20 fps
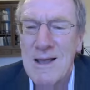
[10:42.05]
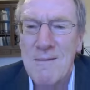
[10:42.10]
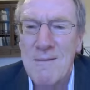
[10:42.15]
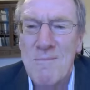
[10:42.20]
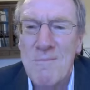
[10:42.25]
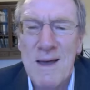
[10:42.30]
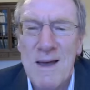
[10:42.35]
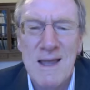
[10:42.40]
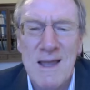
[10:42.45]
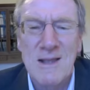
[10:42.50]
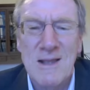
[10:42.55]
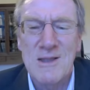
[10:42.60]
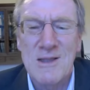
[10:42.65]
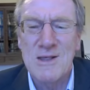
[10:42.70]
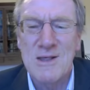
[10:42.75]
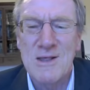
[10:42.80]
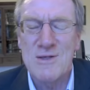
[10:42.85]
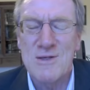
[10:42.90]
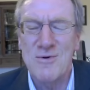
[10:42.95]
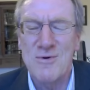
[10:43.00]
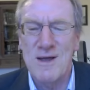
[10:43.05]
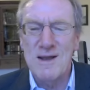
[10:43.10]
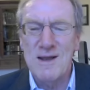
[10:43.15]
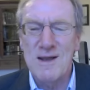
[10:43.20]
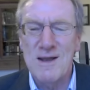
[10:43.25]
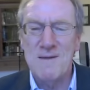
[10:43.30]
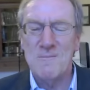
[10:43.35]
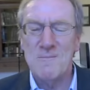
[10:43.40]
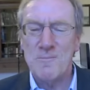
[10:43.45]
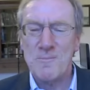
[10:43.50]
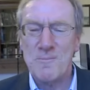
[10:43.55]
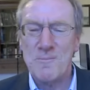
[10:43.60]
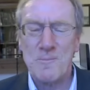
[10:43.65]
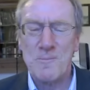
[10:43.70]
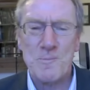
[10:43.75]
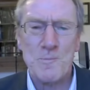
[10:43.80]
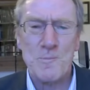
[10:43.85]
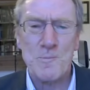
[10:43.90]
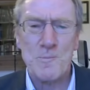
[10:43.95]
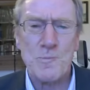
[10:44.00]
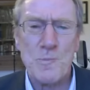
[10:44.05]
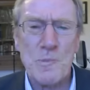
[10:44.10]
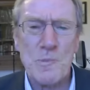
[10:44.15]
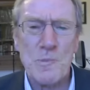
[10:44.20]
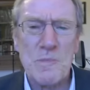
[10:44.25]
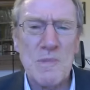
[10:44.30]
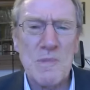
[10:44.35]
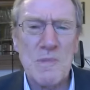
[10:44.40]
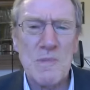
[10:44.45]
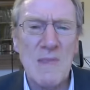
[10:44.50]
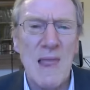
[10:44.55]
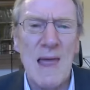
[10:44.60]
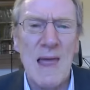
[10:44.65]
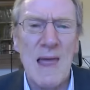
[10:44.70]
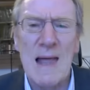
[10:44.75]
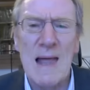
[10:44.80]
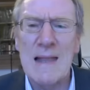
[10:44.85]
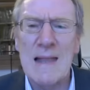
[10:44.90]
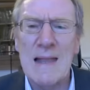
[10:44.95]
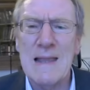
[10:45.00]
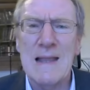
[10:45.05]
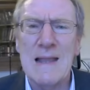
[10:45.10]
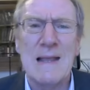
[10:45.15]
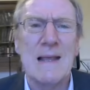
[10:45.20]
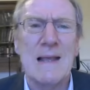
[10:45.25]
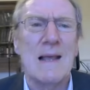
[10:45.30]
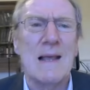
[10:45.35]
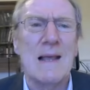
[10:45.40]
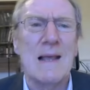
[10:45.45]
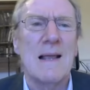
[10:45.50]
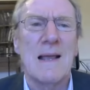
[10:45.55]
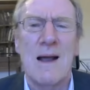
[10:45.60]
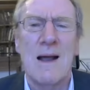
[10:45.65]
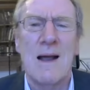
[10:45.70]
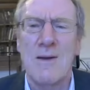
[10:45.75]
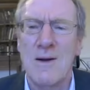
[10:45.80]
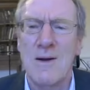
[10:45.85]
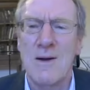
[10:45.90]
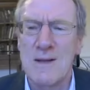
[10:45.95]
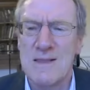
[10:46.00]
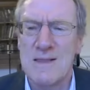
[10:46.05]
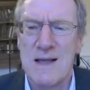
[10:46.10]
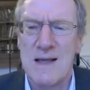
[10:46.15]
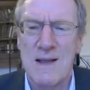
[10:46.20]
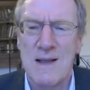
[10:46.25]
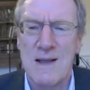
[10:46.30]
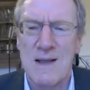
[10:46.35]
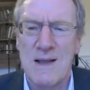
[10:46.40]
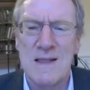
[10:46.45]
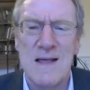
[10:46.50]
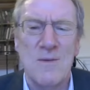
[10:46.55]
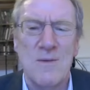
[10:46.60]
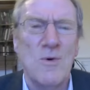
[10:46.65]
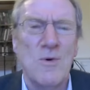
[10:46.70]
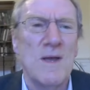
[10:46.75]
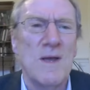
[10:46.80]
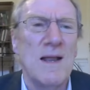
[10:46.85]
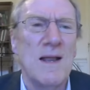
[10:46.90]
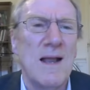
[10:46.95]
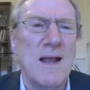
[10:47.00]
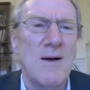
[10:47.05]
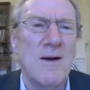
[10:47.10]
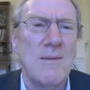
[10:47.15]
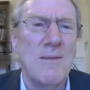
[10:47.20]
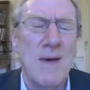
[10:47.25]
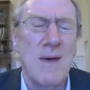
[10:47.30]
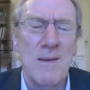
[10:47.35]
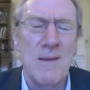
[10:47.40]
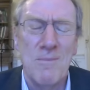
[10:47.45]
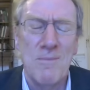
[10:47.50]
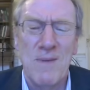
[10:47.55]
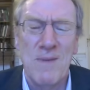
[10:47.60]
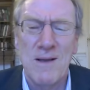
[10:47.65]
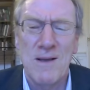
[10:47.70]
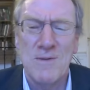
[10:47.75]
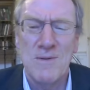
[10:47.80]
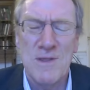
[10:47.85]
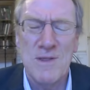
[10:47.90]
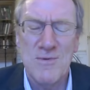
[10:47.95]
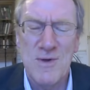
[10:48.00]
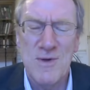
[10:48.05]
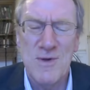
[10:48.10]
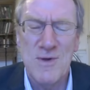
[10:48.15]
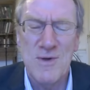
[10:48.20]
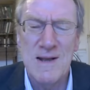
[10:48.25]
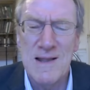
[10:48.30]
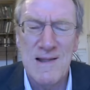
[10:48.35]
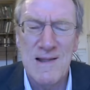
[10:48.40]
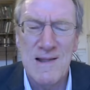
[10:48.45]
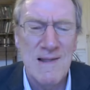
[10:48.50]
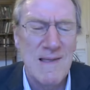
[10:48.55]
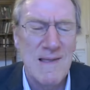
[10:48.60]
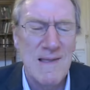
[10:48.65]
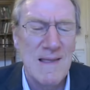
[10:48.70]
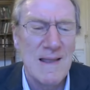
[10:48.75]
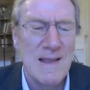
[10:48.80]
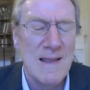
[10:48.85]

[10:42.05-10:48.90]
I'll come back into the screen and carry on. Is that working now? Am I back on the screen?